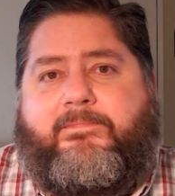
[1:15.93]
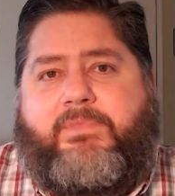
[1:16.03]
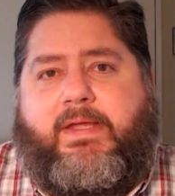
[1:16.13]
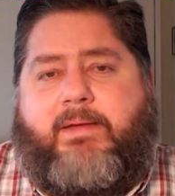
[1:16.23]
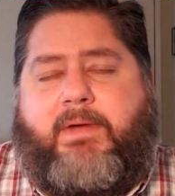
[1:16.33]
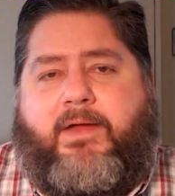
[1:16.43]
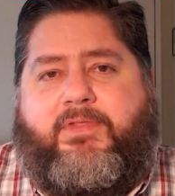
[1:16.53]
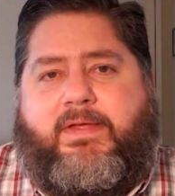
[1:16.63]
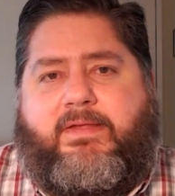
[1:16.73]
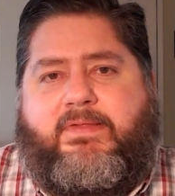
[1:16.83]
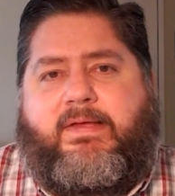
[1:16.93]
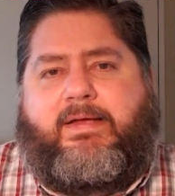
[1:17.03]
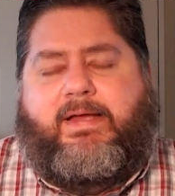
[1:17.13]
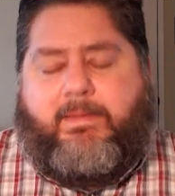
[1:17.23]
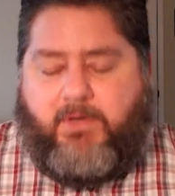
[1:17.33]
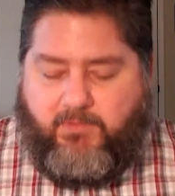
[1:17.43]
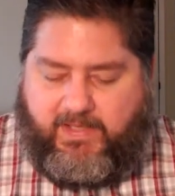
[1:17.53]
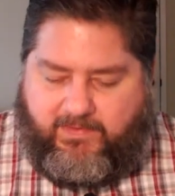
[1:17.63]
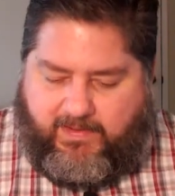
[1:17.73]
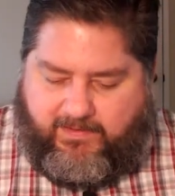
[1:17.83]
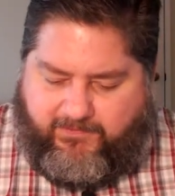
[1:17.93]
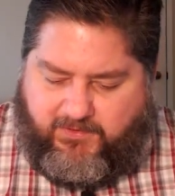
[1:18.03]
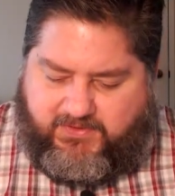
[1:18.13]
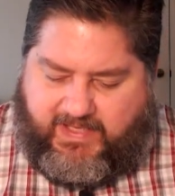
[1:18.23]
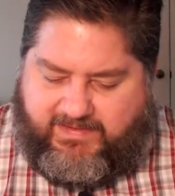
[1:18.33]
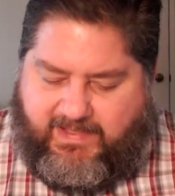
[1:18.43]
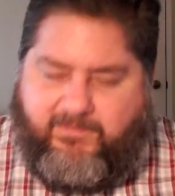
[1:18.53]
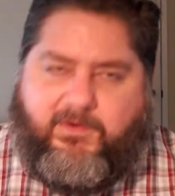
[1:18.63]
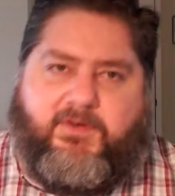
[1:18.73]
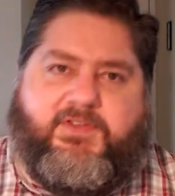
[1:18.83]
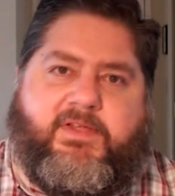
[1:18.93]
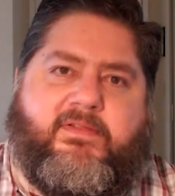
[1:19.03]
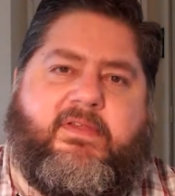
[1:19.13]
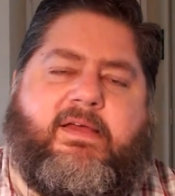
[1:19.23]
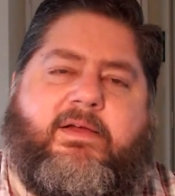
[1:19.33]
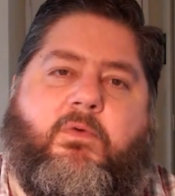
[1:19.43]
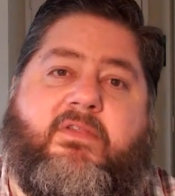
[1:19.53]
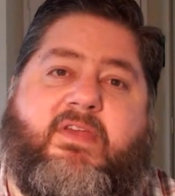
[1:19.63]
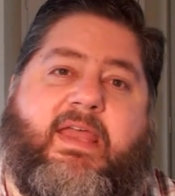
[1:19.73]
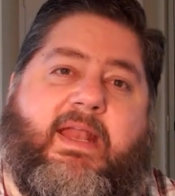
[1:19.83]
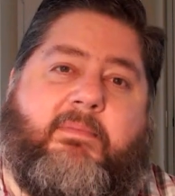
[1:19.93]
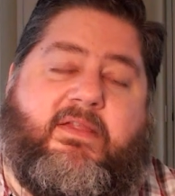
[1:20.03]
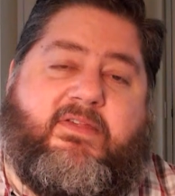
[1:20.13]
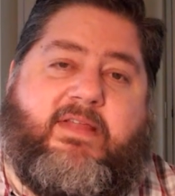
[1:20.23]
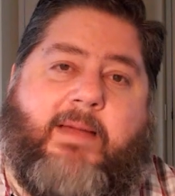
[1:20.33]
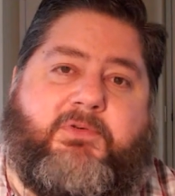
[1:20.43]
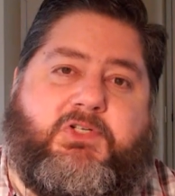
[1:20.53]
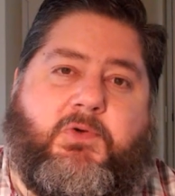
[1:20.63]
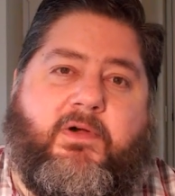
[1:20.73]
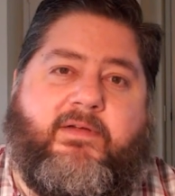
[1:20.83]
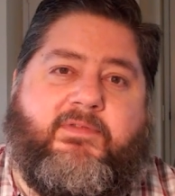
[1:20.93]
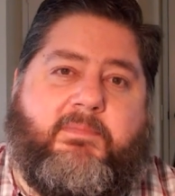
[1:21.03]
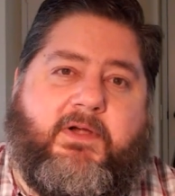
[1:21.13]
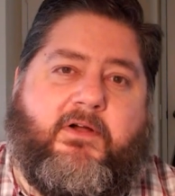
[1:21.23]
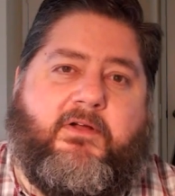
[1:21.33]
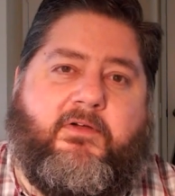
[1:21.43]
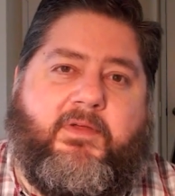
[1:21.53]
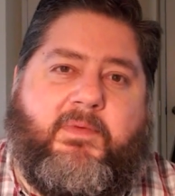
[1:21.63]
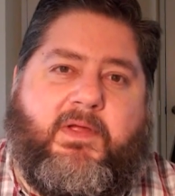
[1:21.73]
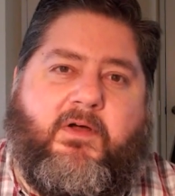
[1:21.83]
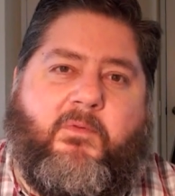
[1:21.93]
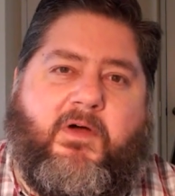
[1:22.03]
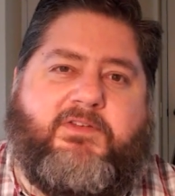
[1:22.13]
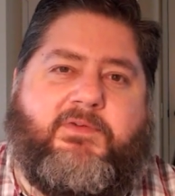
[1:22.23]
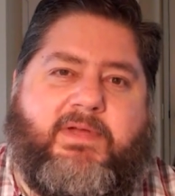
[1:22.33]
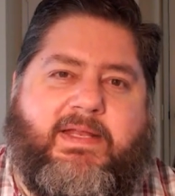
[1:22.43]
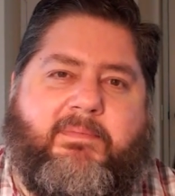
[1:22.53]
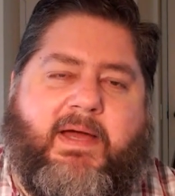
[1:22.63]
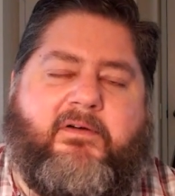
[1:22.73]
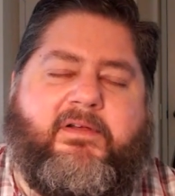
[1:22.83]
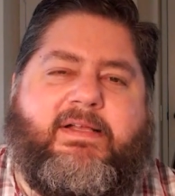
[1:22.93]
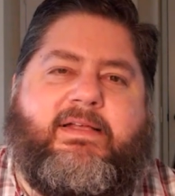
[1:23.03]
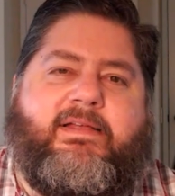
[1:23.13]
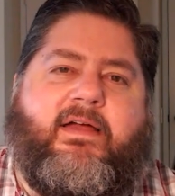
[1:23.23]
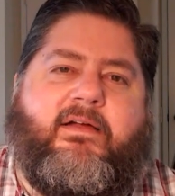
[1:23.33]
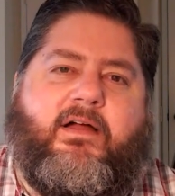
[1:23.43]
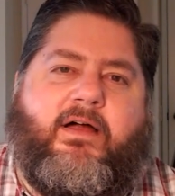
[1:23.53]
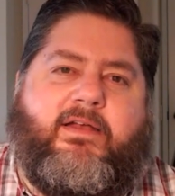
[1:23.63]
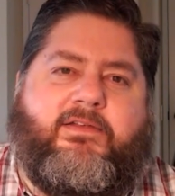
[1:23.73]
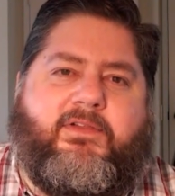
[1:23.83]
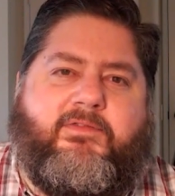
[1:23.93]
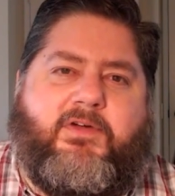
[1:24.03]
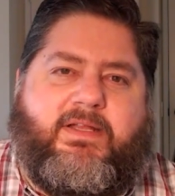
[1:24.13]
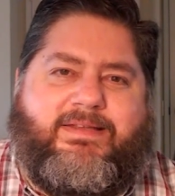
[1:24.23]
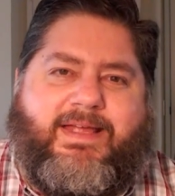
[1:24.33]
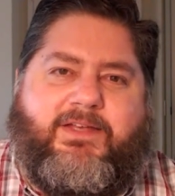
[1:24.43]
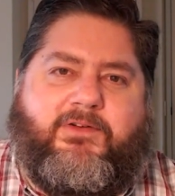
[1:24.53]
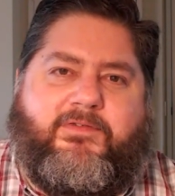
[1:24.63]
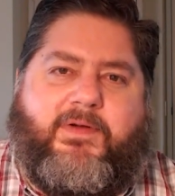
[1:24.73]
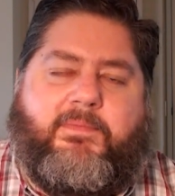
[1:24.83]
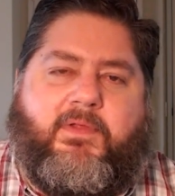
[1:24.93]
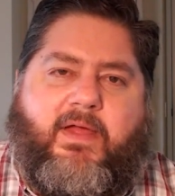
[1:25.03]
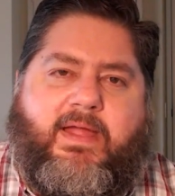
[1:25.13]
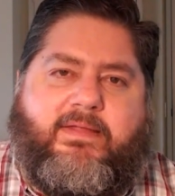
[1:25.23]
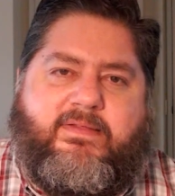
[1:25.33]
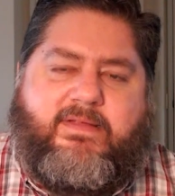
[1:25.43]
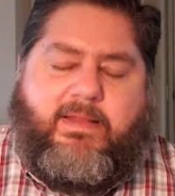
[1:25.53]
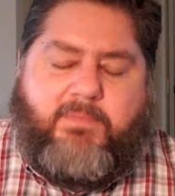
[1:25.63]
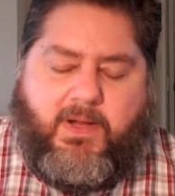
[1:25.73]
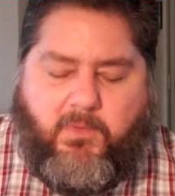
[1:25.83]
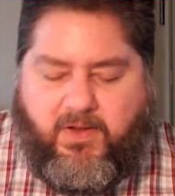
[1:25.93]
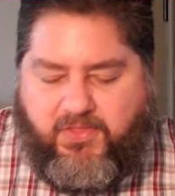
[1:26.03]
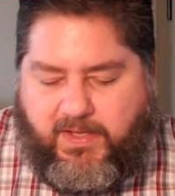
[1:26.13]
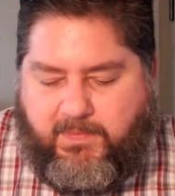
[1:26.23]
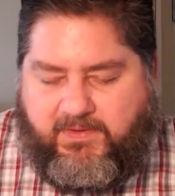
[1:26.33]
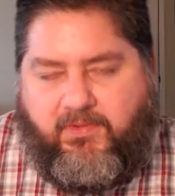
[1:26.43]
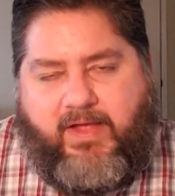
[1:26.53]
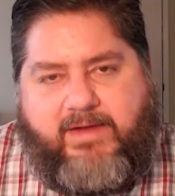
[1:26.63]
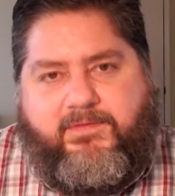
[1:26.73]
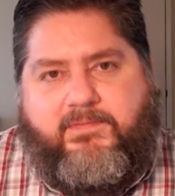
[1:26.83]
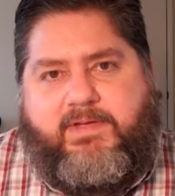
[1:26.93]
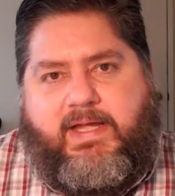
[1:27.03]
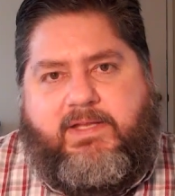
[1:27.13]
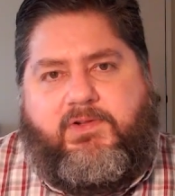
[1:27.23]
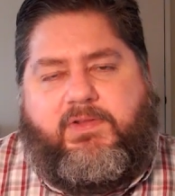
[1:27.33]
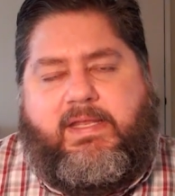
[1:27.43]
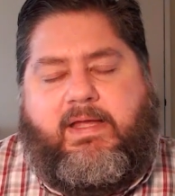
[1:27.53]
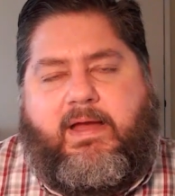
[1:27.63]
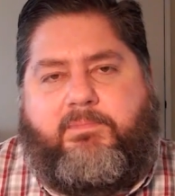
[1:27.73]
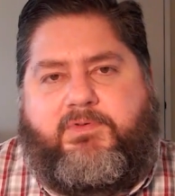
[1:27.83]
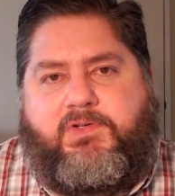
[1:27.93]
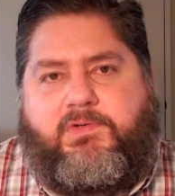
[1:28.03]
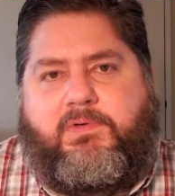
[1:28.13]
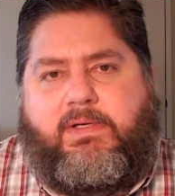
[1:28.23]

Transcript: about this. I'm going to read the first 18 verses. Once again, I'm going to stop short of the miracle that we all want to read about, uh, God delivering Daniel from the lion's den. But I want to think about the life of Daniel leading up to